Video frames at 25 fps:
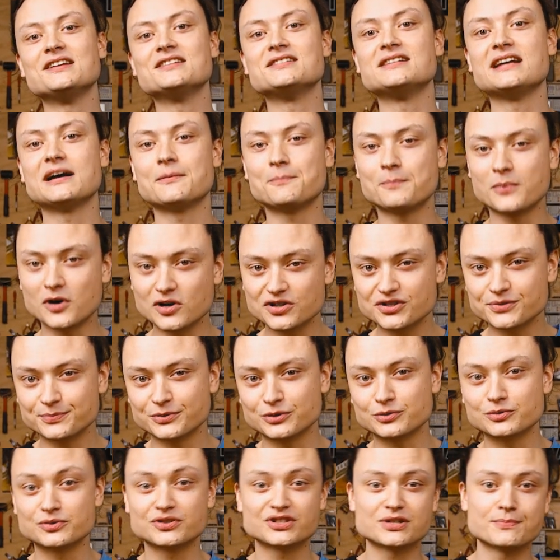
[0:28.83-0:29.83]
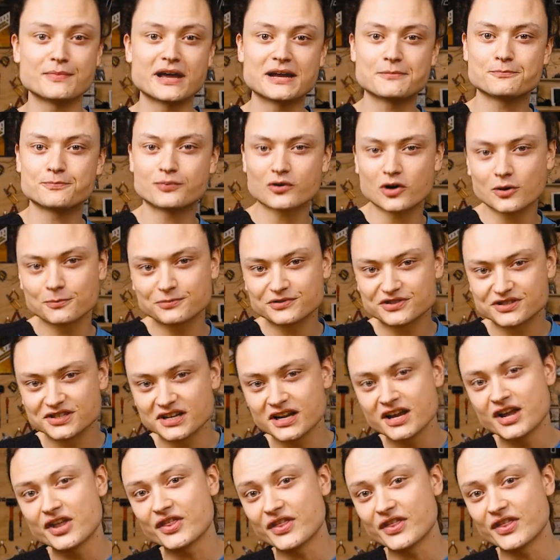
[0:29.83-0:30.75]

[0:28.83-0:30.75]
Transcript: it is now possible to make props